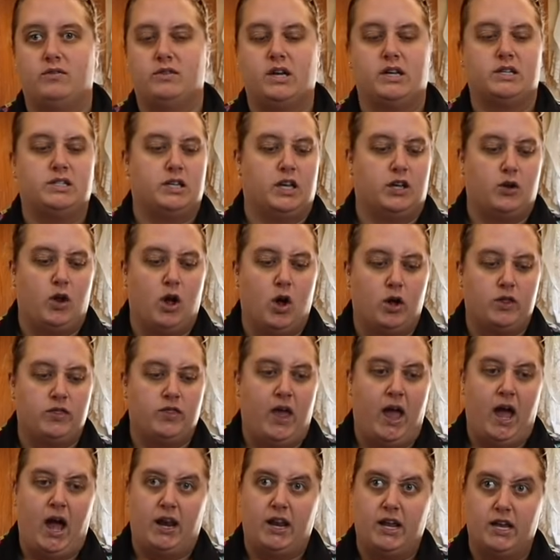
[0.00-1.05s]
They said,
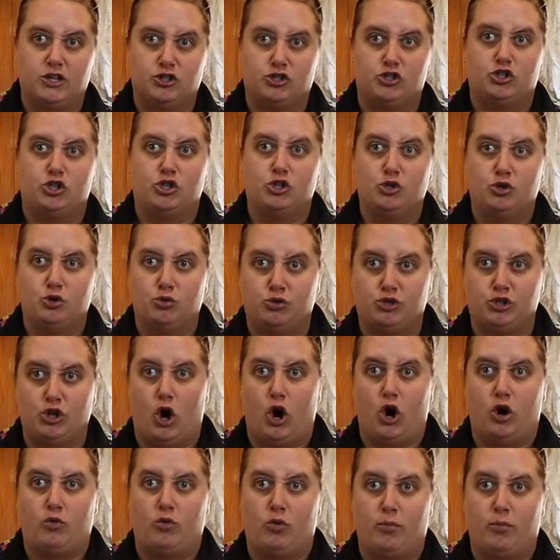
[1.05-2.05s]
that is too tart.